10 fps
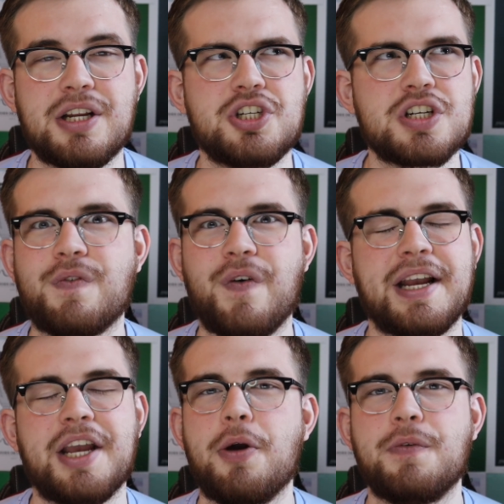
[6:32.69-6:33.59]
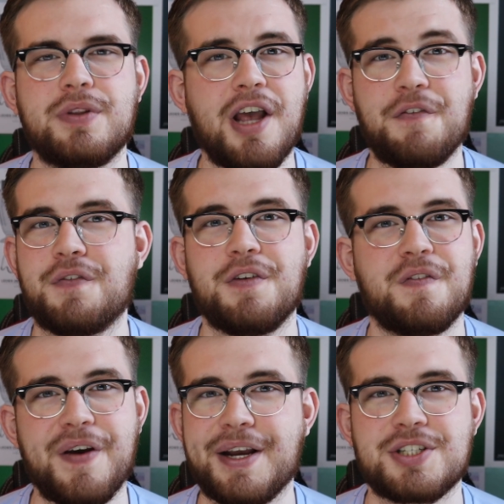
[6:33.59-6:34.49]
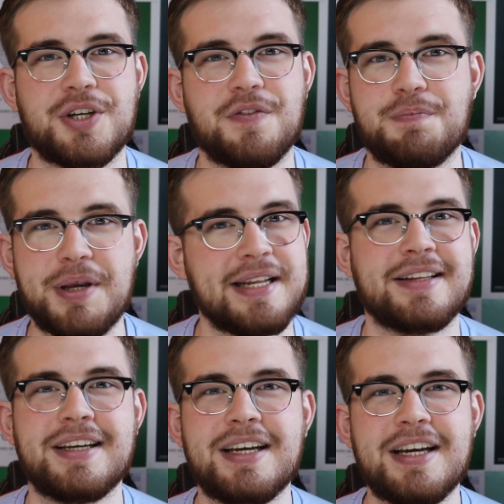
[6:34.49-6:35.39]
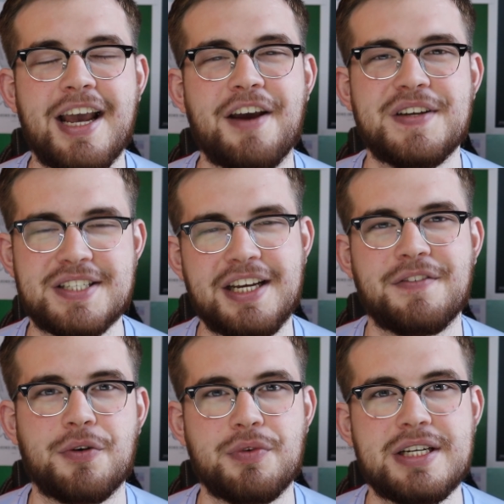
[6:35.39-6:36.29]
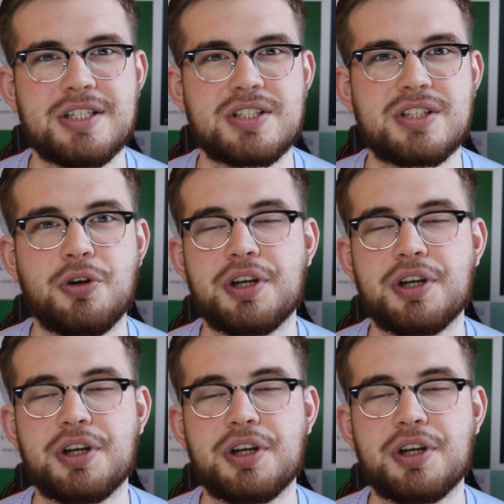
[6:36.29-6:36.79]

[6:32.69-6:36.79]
And just think how different things could have been if he signed for Rangers.